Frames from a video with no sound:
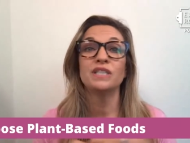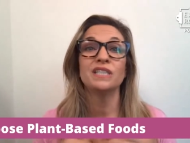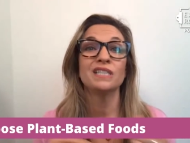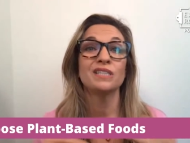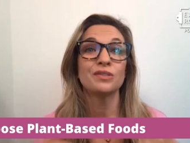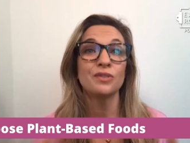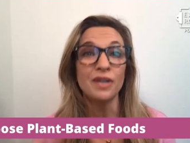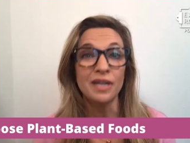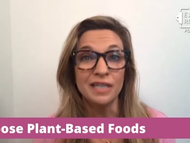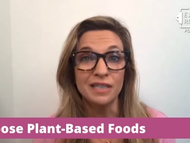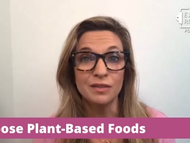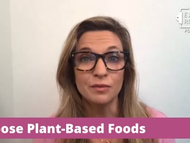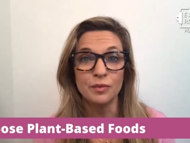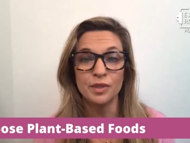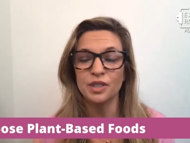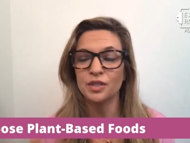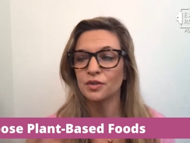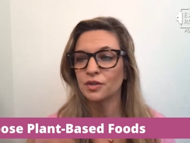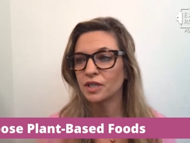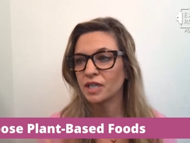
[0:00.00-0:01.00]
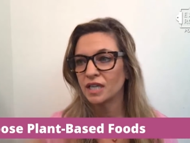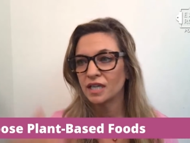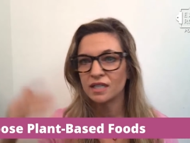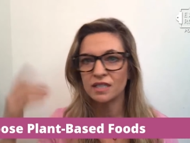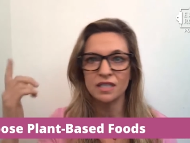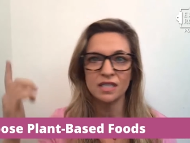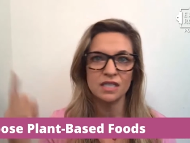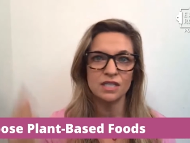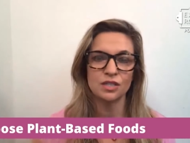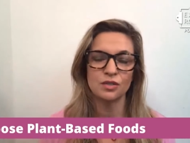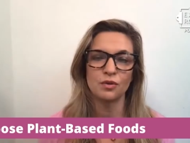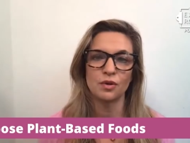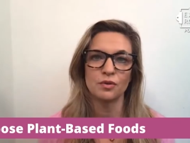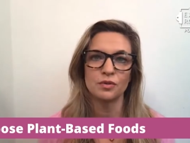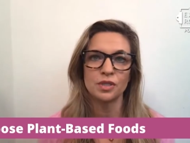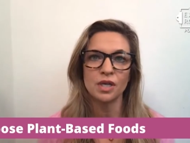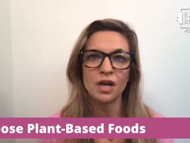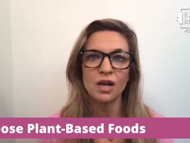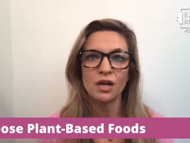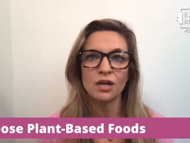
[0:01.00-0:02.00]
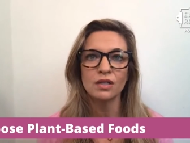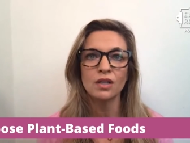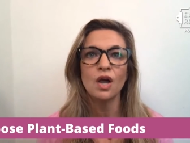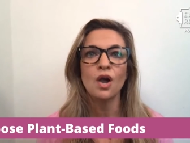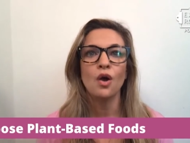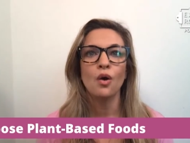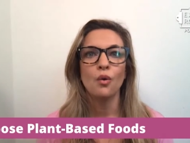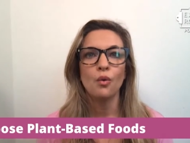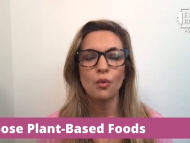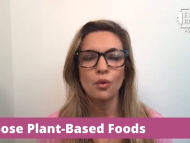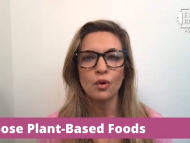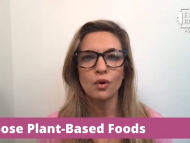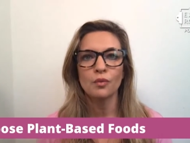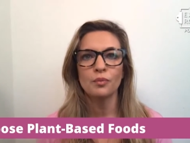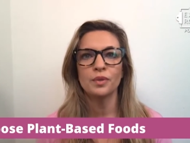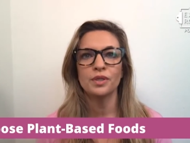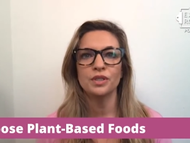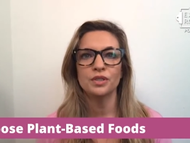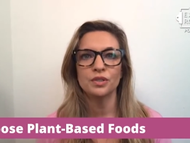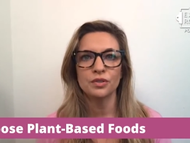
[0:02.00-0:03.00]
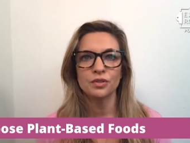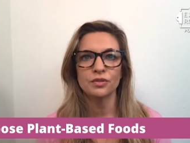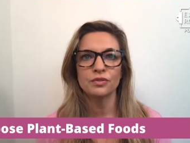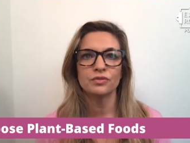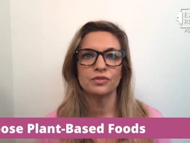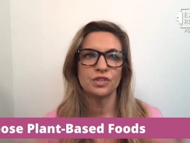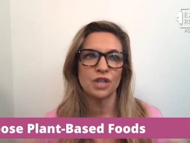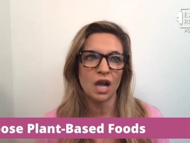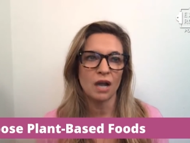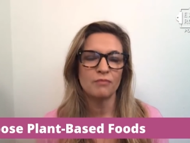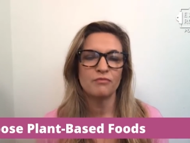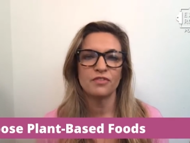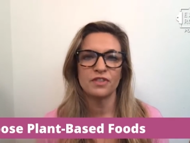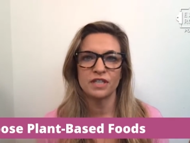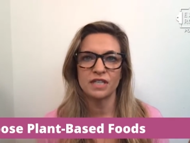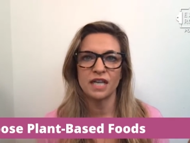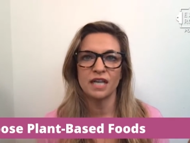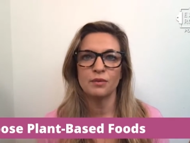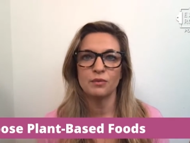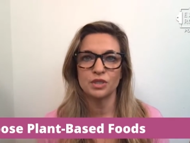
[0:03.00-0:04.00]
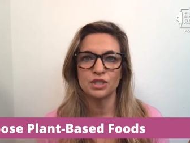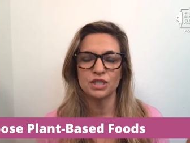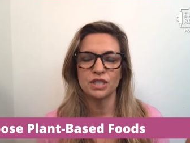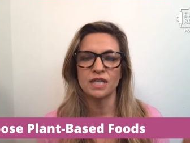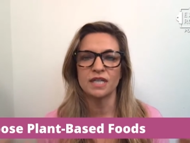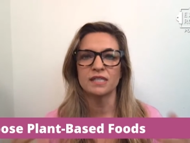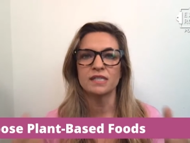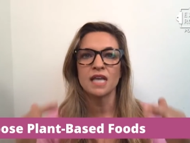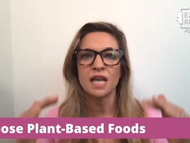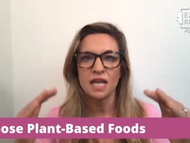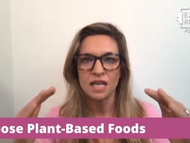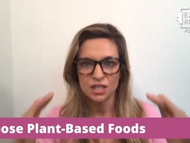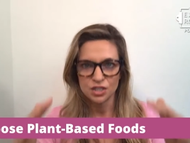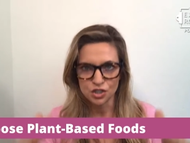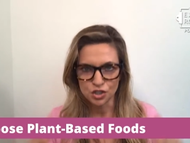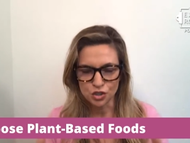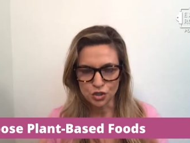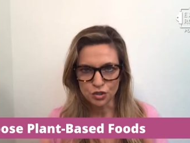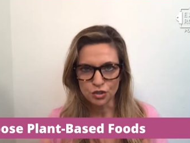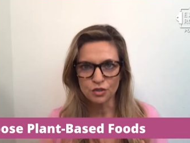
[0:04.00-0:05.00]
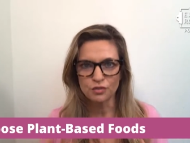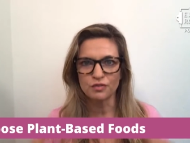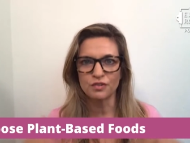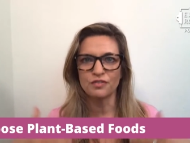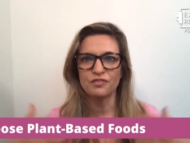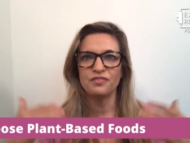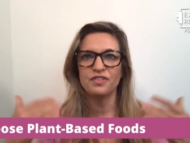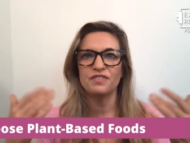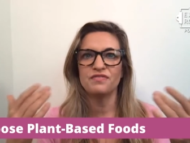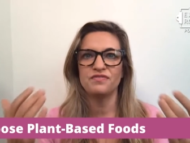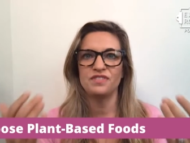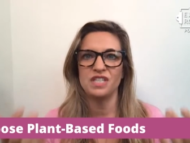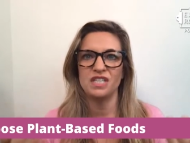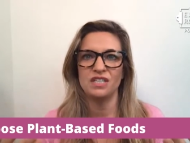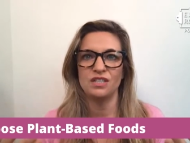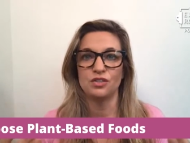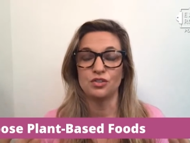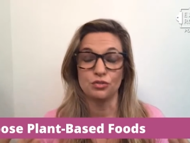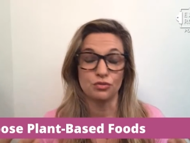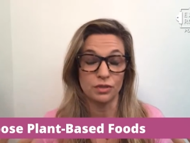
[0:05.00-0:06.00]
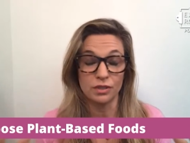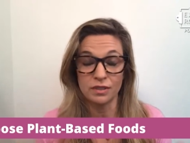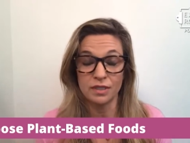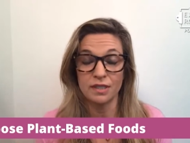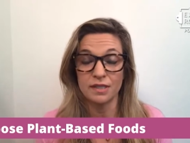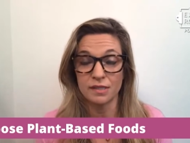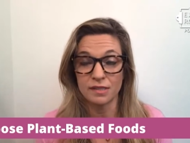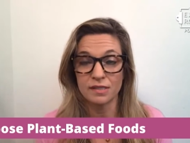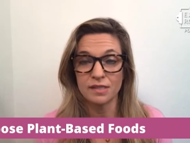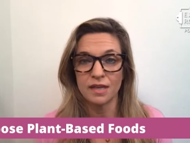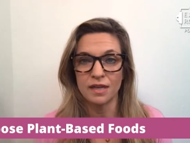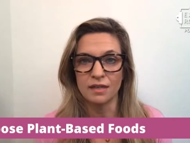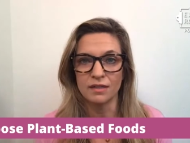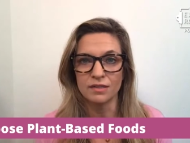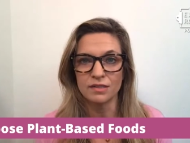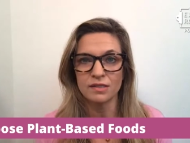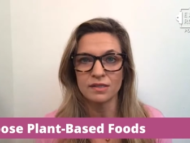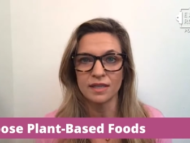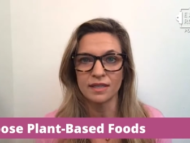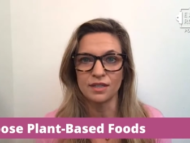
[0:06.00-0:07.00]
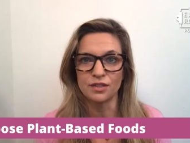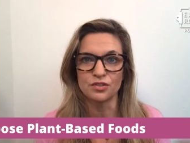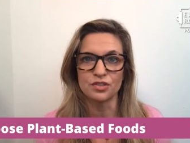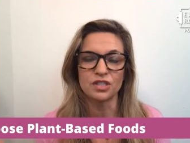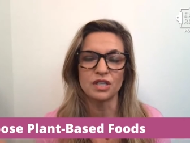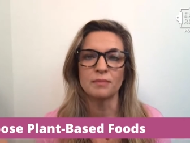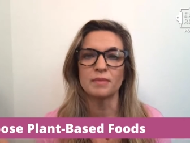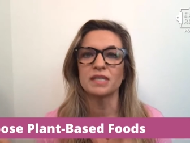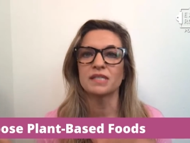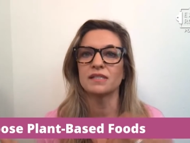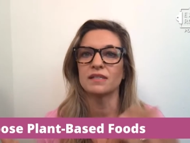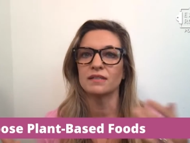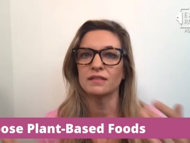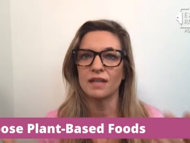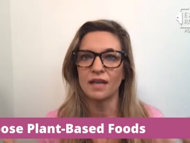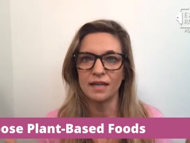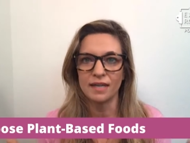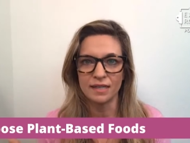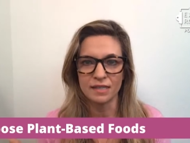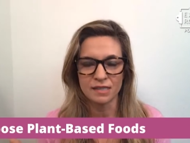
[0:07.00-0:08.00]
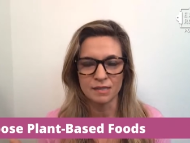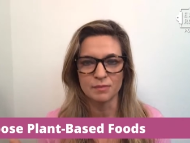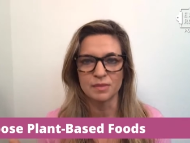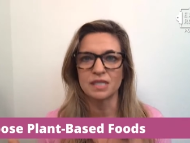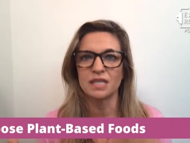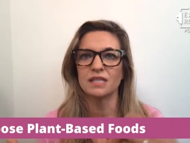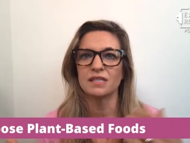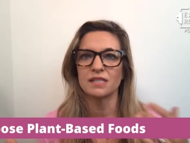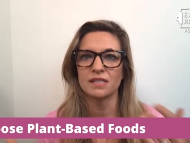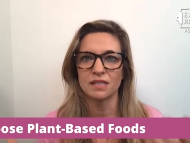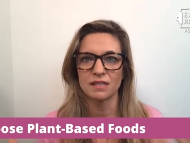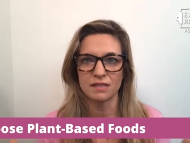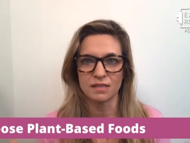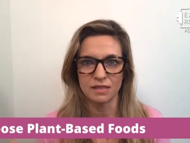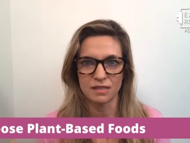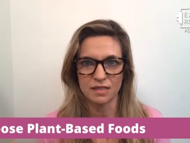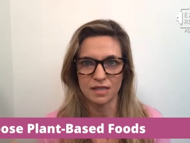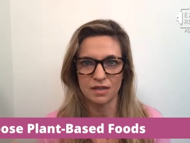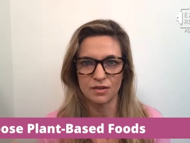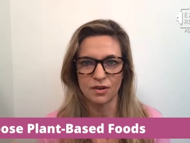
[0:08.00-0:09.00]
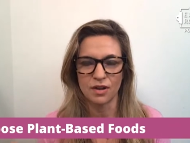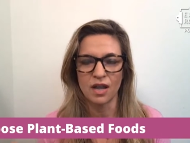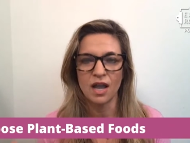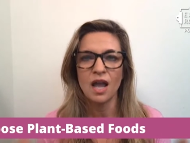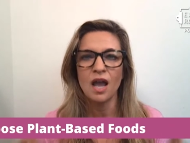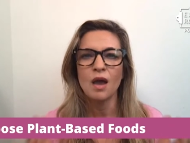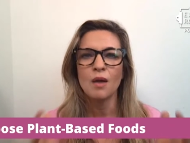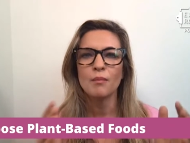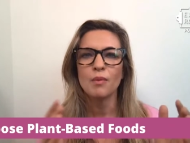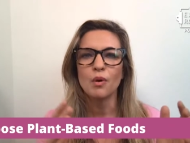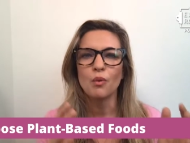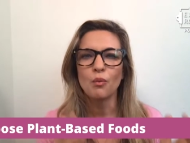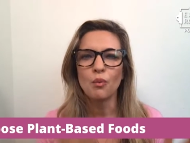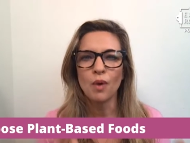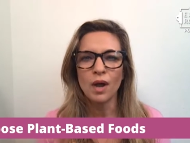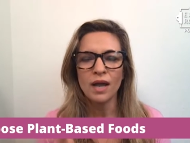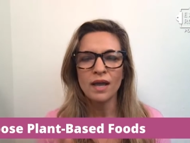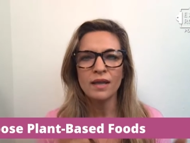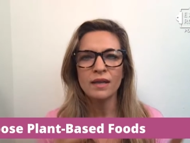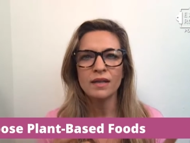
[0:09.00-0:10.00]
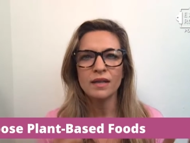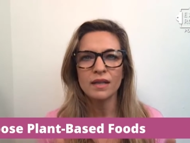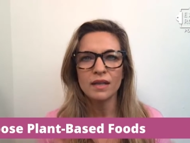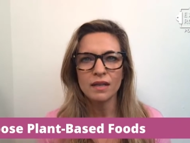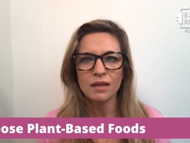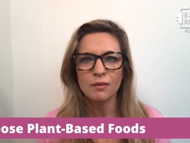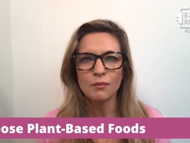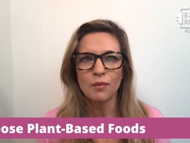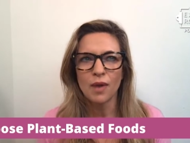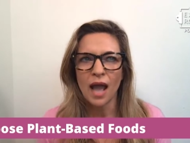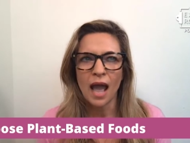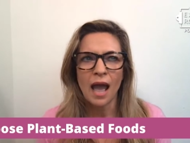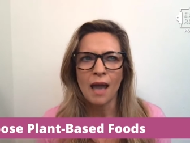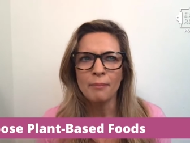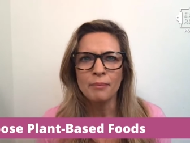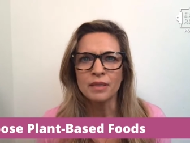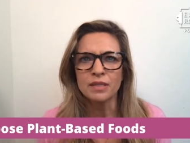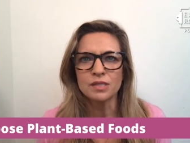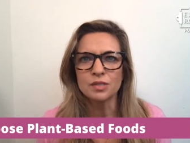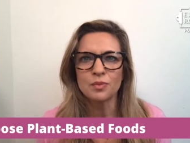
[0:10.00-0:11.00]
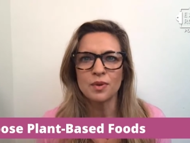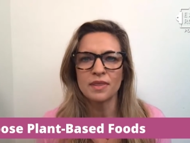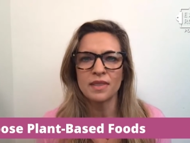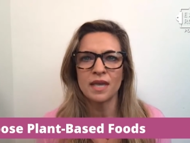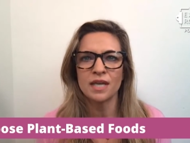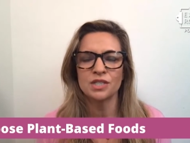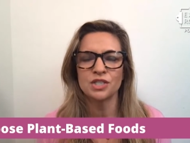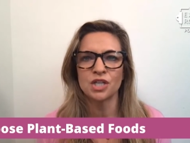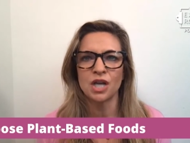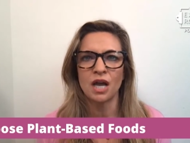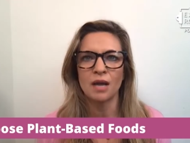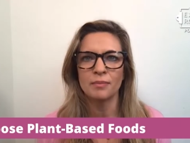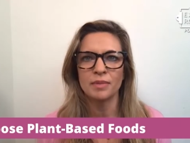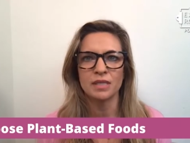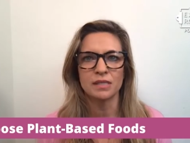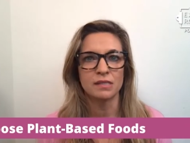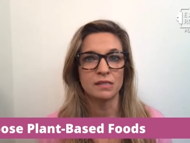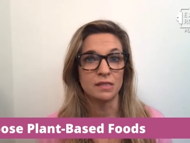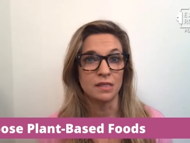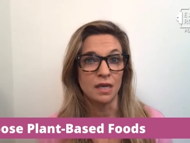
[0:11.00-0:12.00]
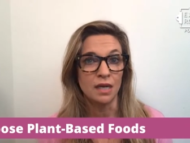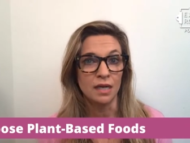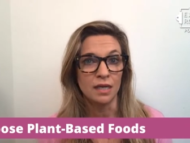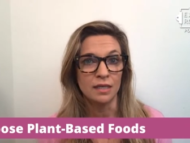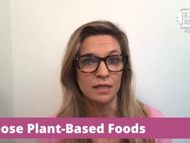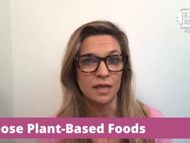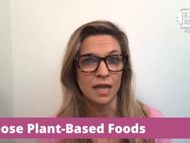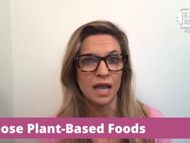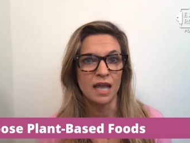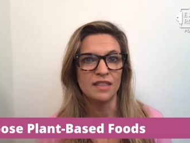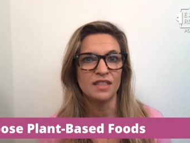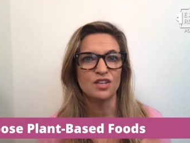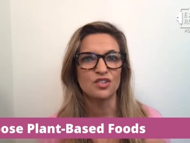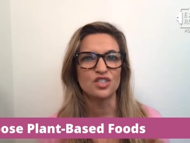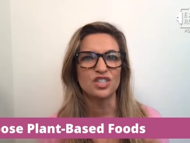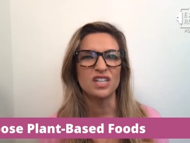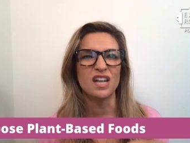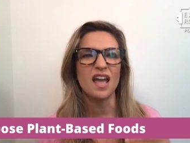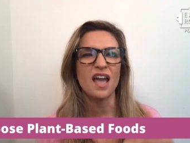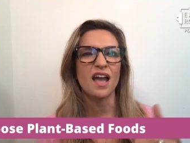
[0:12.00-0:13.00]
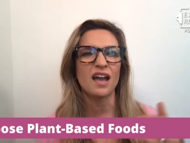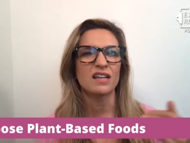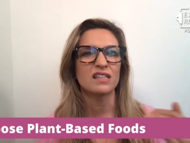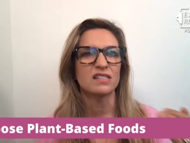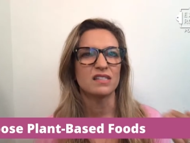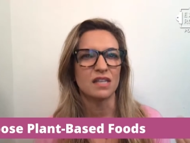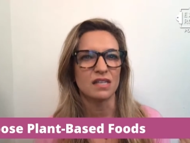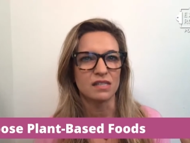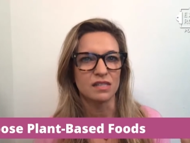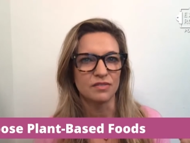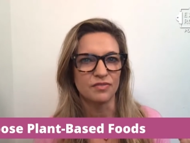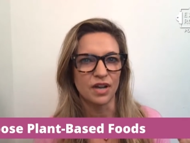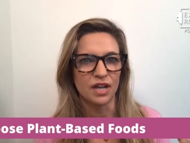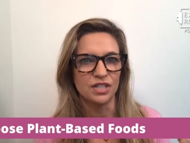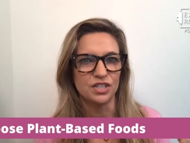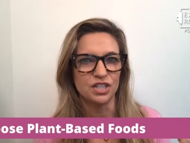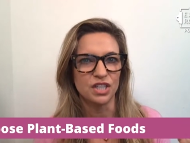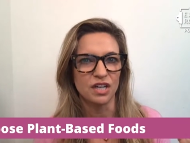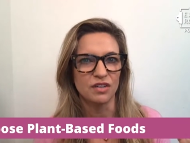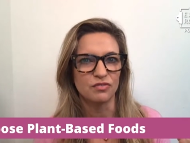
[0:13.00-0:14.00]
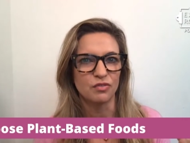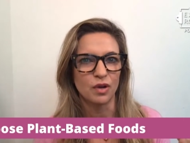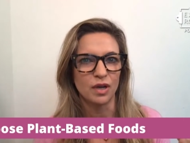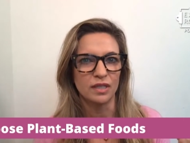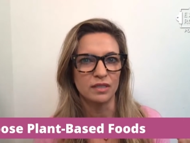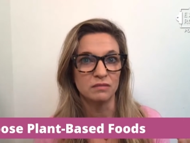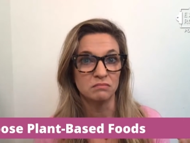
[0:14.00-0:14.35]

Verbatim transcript: which is great when you're a kid and need to grow tall, or when your job for the day, which it is, is to turn over 50 trillion cells, like your stomach cell linings and skin cells, et cetera. But what happens when that job is done and there's an excess of IGF 1?